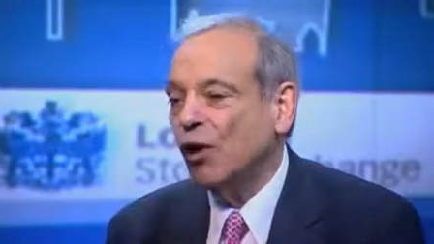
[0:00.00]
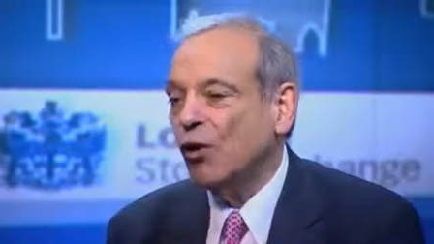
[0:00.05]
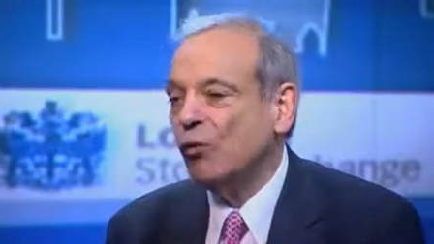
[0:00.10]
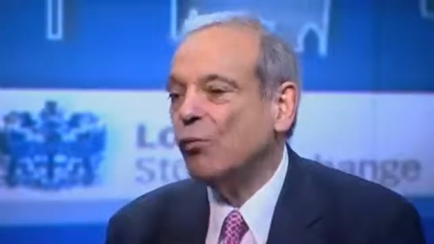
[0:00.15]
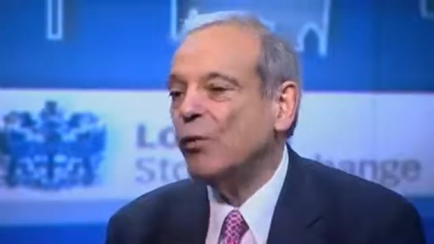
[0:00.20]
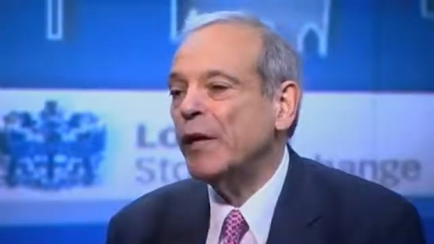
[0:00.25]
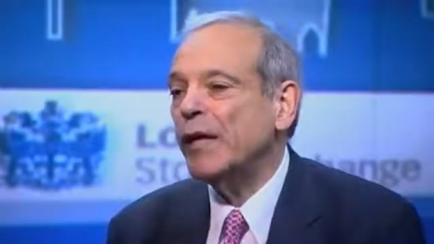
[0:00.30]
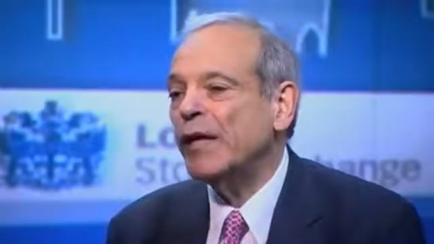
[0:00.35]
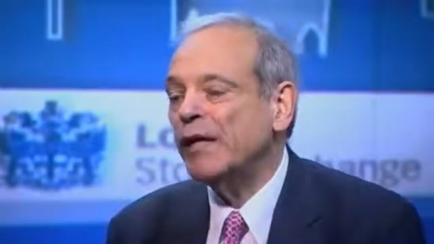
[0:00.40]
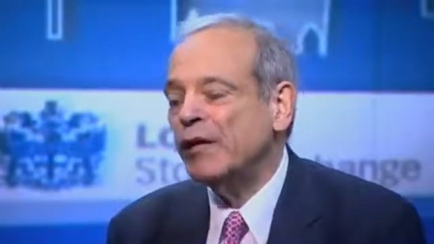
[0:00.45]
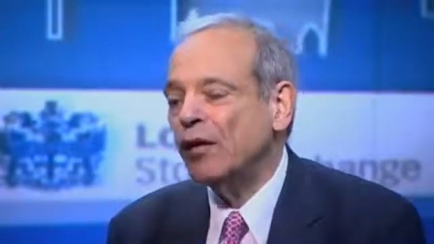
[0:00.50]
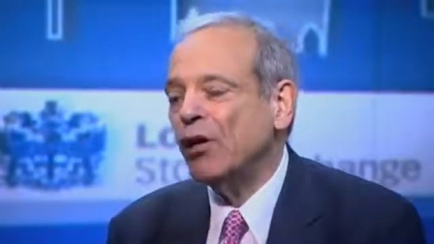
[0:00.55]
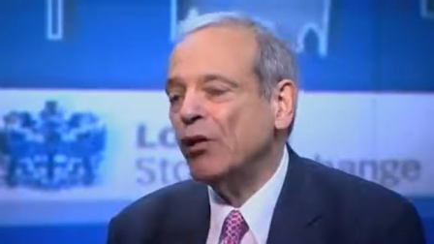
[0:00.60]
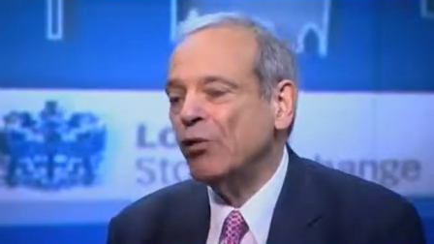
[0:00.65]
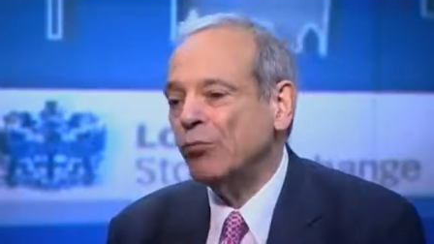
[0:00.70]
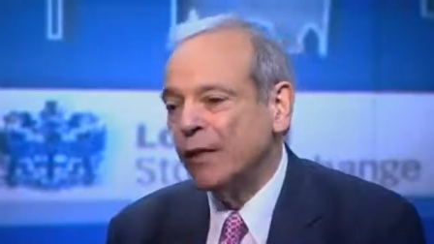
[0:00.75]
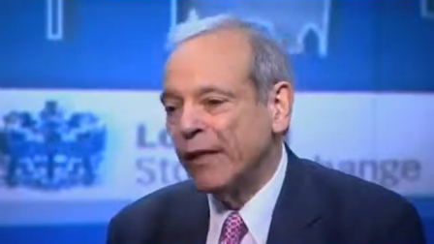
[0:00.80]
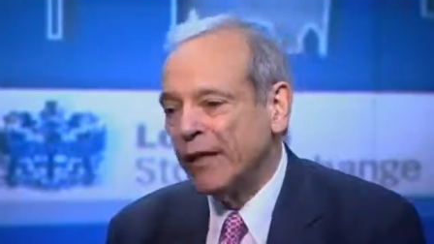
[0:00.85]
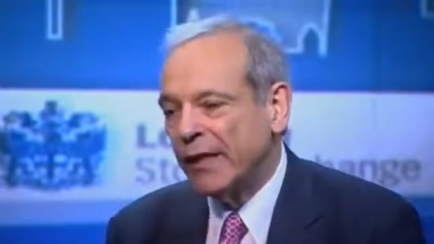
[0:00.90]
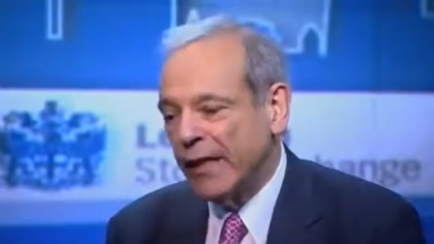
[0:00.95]
We know
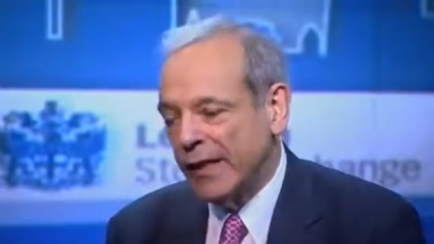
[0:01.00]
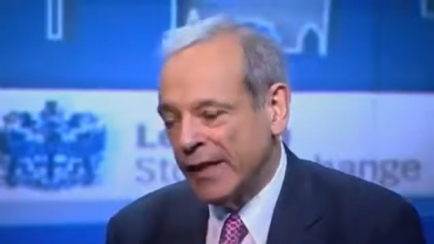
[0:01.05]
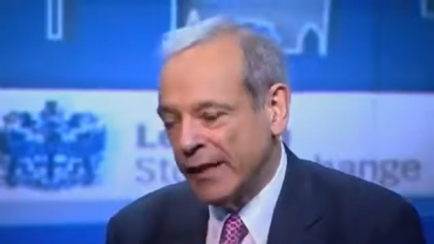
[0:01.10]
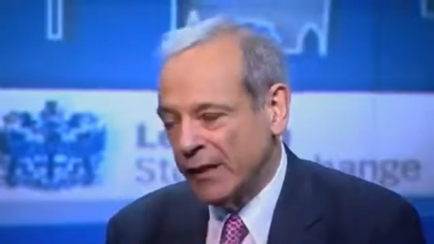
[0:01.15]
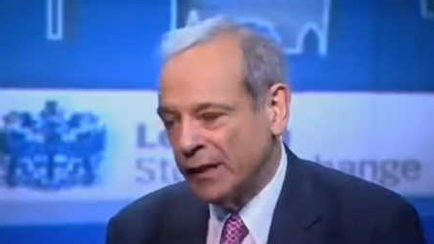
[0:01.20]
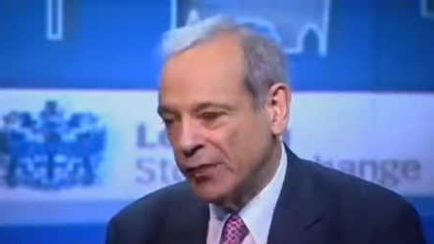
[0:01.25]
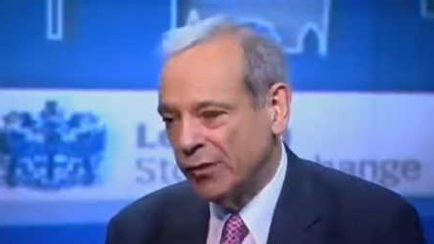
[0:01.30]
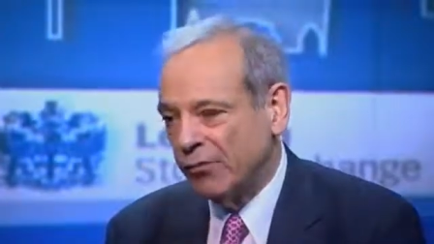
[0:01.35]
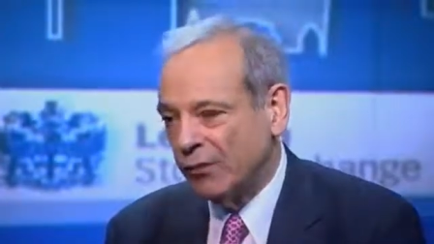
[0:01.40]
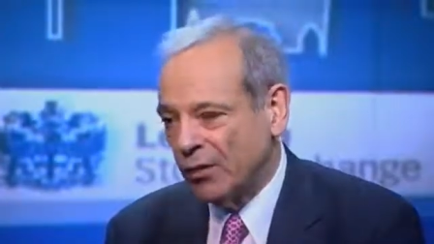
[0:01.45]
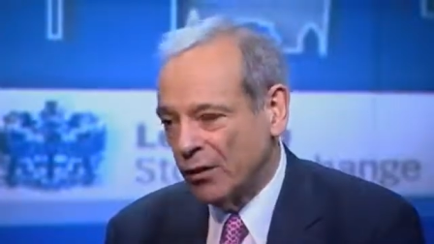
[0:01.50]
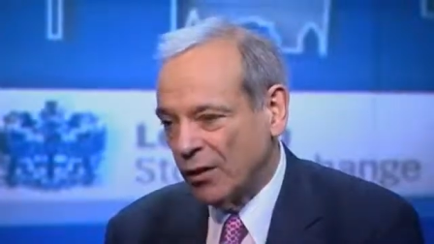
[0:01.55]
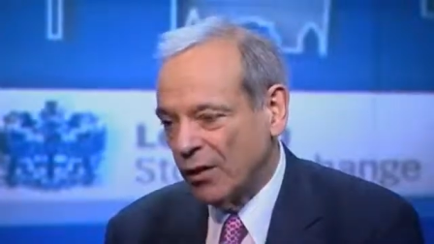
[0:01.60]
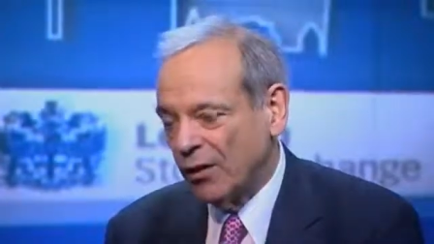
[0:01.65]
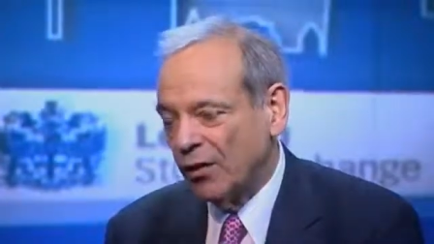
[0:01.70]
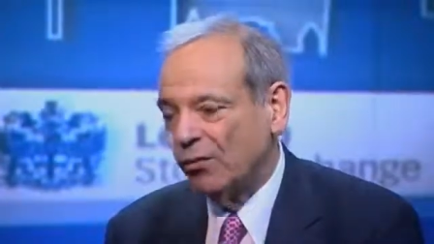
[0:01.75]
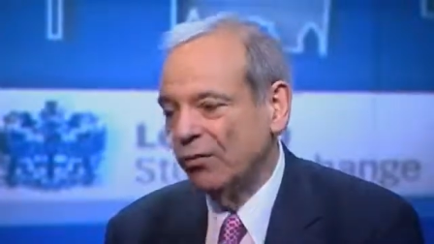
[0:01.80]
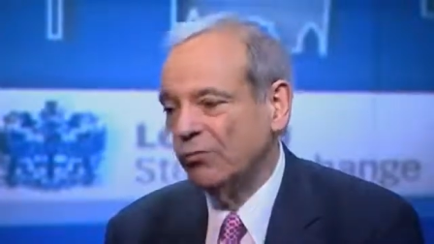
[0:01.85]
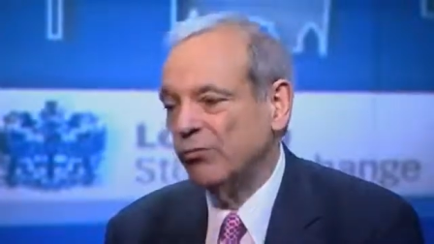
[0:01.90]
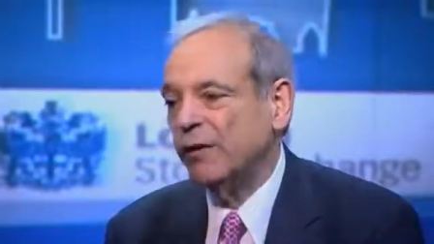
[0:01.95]
we can't do it
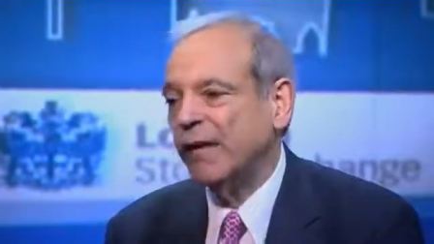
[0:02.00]
alone.